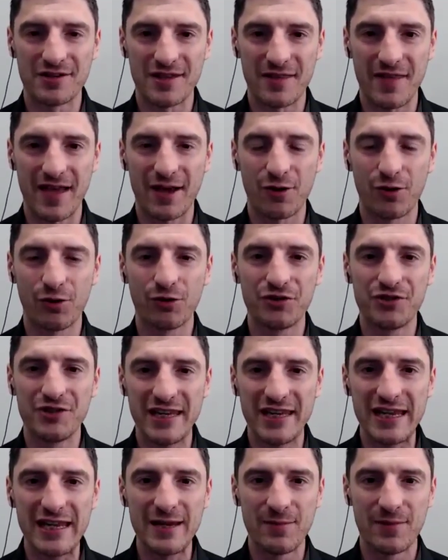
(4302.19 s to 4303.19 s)
and they're called
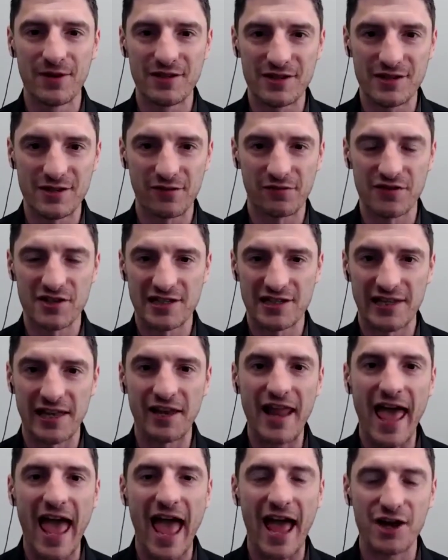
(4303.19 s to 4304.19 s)
demons of
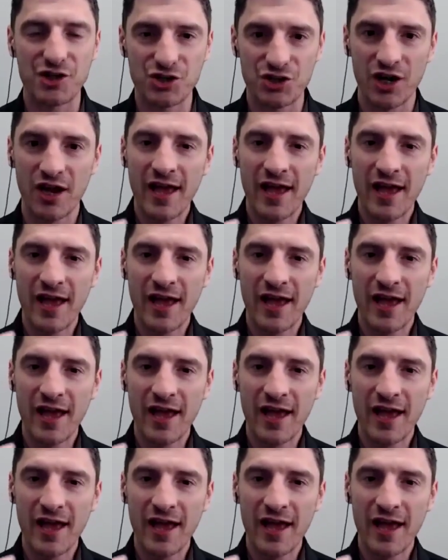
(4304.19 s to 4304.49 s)
Slanesh.